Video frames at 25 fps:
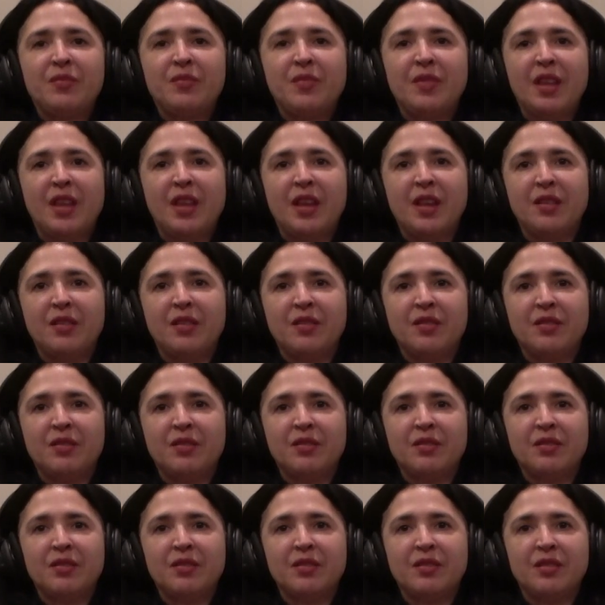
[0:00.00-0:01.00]

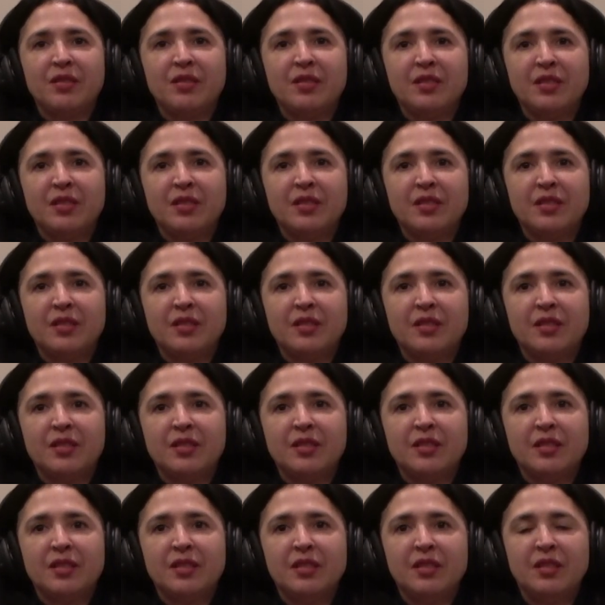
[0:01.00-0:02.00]

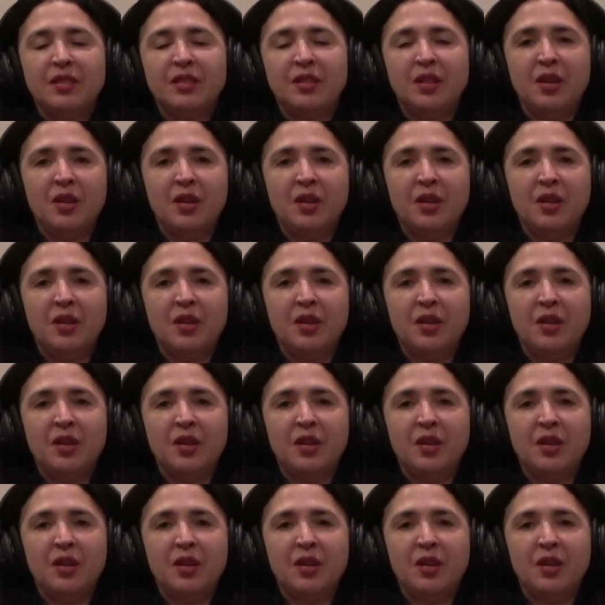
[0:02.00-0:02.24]
No words are spoken by the person on screen.